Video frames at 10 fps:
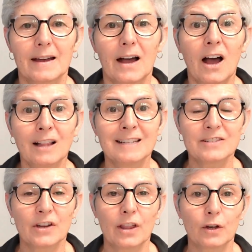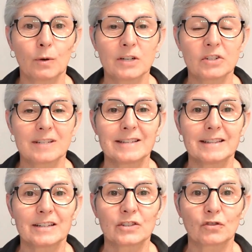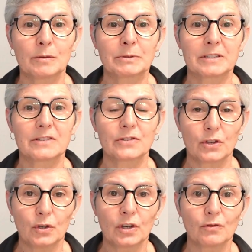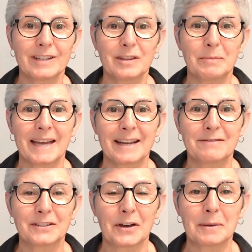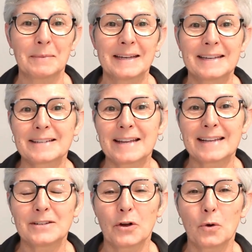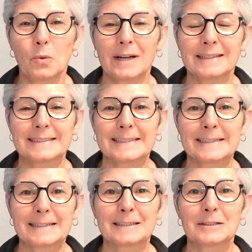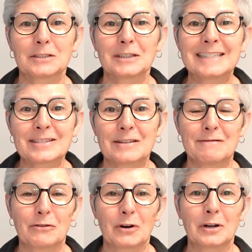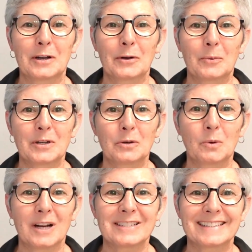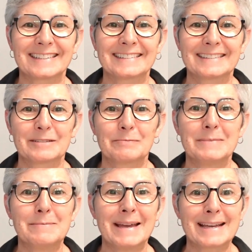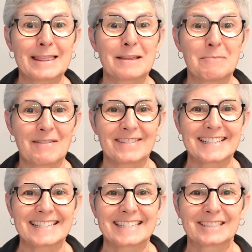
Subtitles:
I'll list all the questions in the description so you can read them ahead of time and know what to listen for when you're watching me bake the muffins.